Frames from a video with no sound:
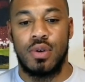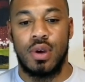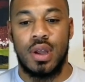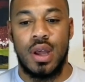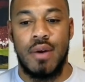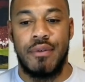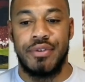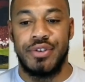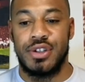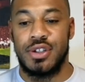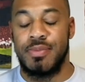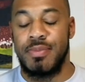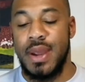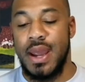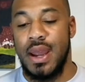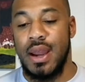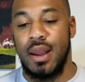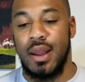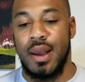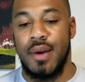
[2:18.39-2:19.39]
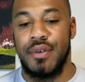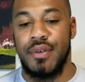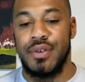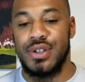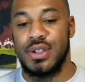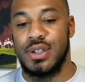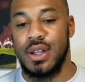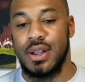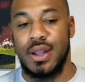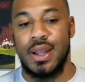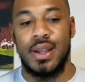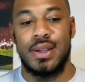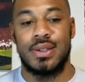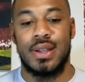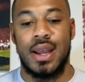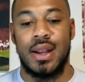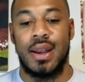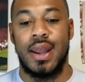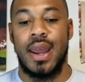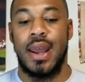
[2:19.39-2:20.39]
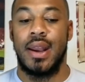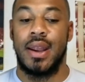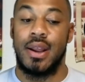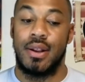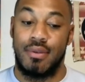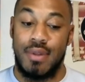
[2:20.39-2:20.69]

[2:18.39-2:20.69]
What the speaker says: coverages, man coverages, and things like that.